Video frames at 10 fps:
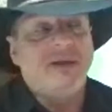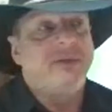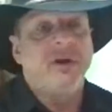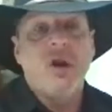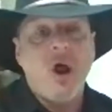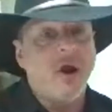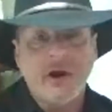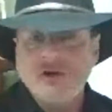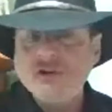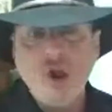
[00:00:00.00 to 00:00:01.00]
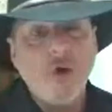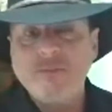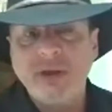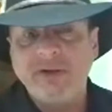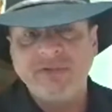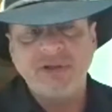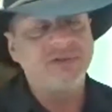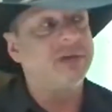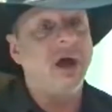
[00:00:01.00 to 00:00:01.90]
There are no benefits